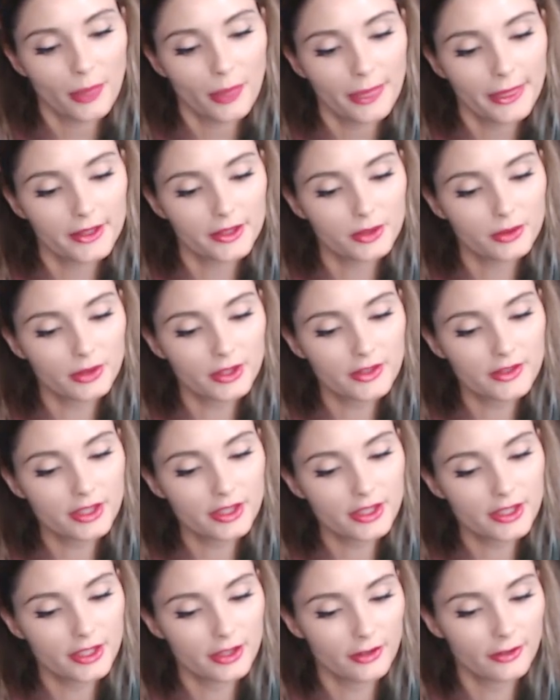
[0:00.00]
The dwarves are
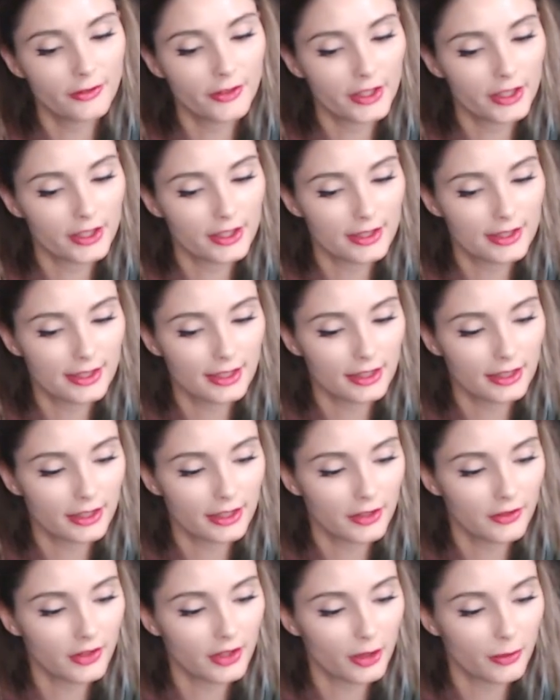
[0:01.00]
too fierce to
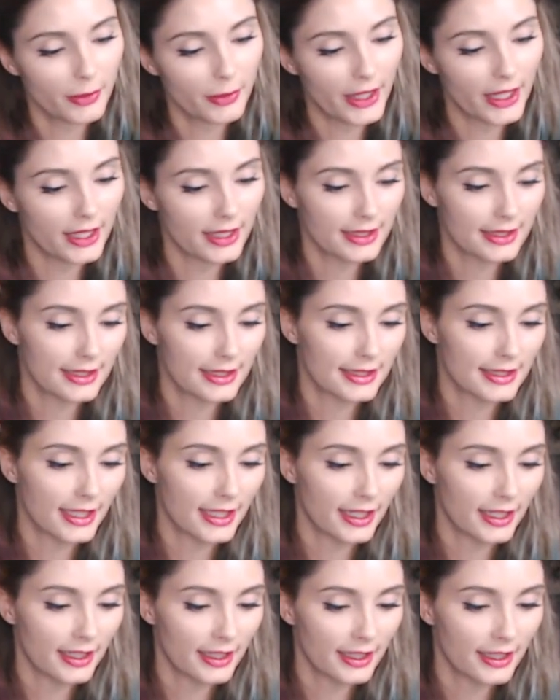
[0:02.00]
leave at our backs, he
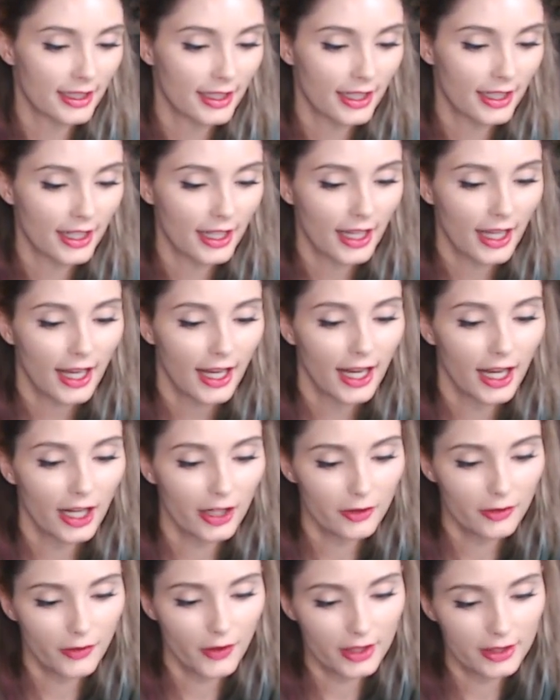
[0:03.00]
stated.
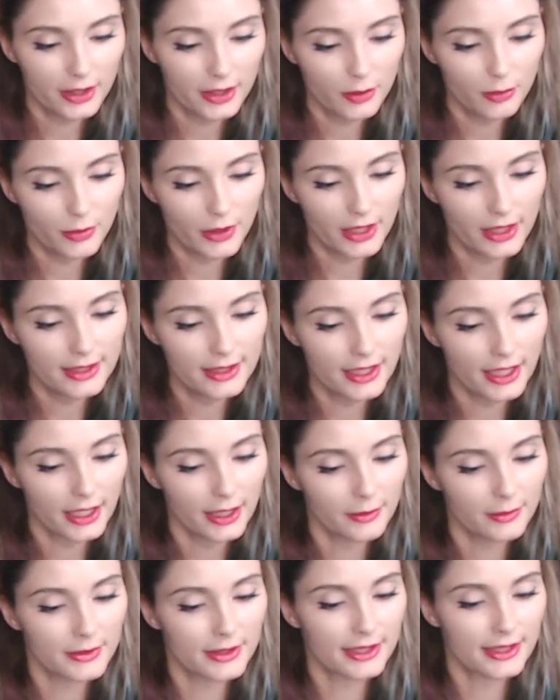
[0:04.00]
I've fought them many
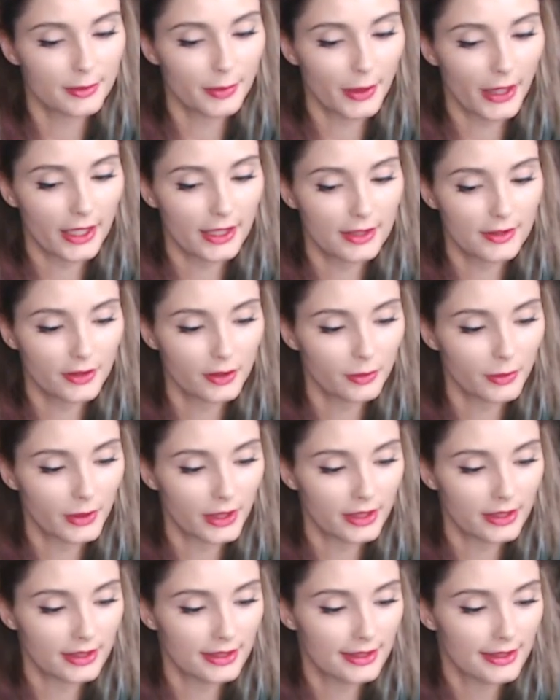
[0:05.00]
times these past few
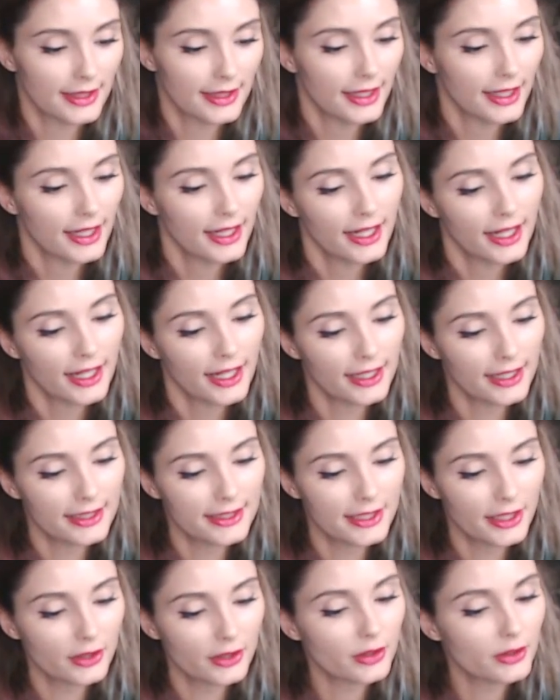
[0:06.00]
months, and I
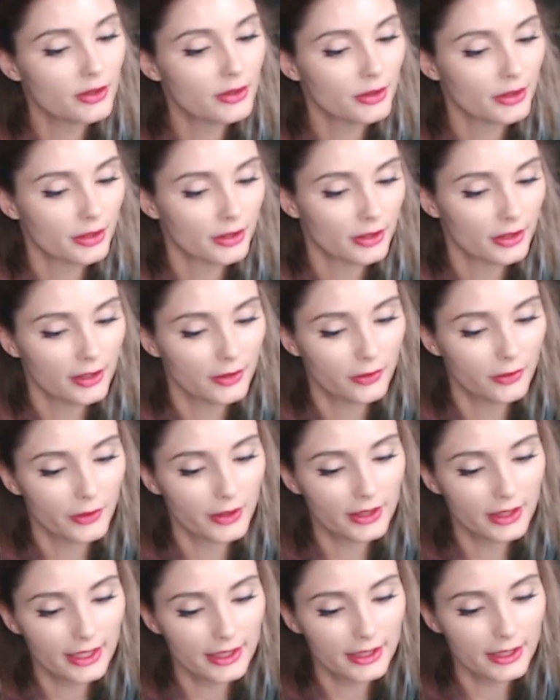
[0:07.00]
tell you true, if we
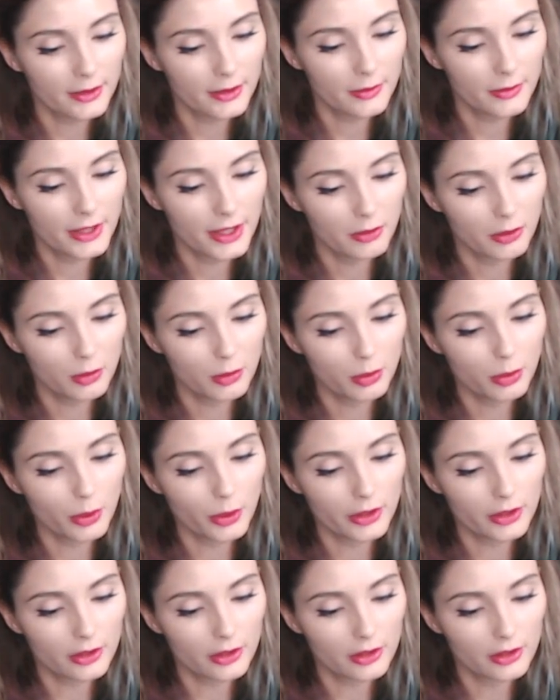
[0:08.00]
let them, they will
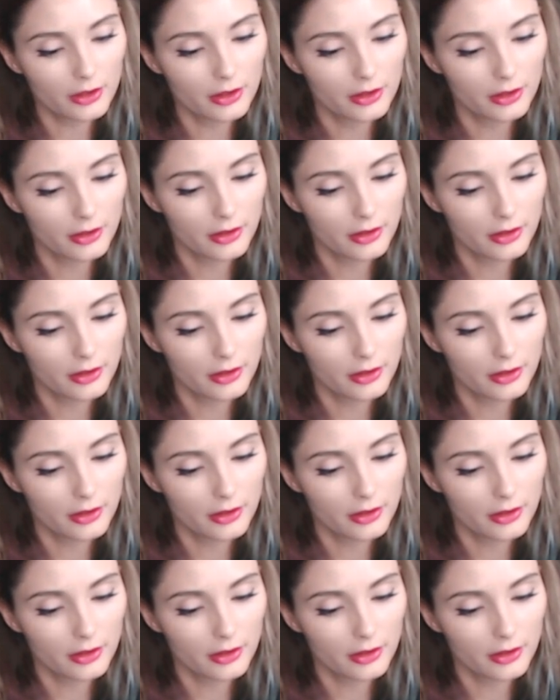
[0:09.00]
boil